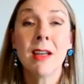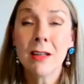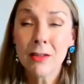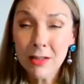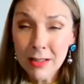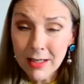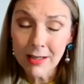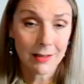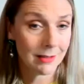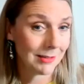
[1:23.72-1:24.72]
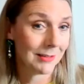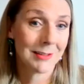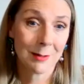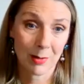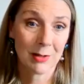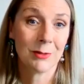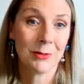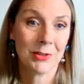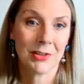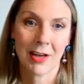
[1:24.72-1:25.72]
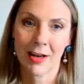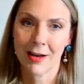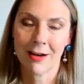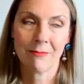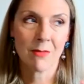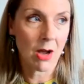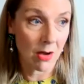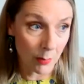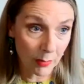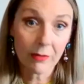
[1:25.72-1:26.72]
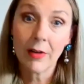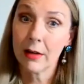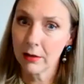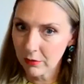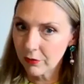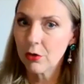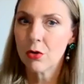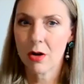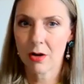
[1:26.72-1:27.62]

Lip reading: takes years to build up value for your